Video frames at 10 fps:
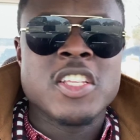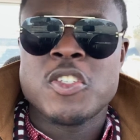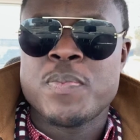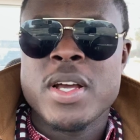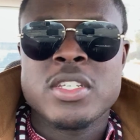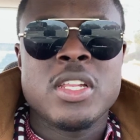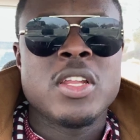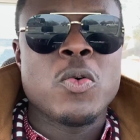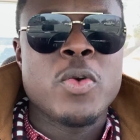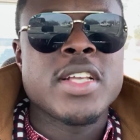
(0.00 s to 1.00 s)

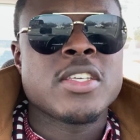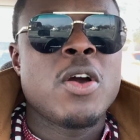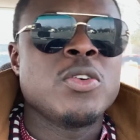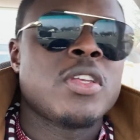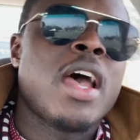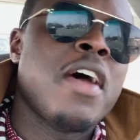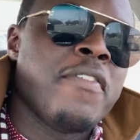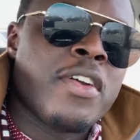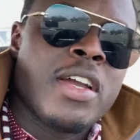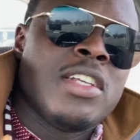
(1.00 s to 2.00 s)
especially the west coast of
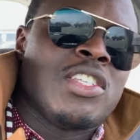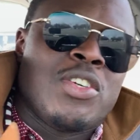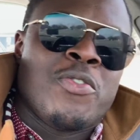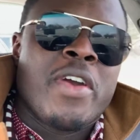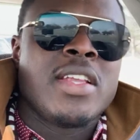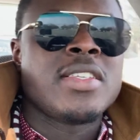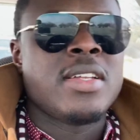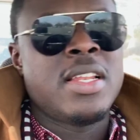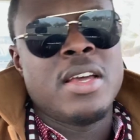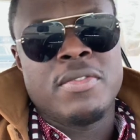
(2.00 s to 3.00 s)
Africa. It's great
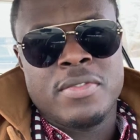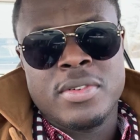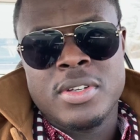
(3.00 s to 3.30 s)
to live.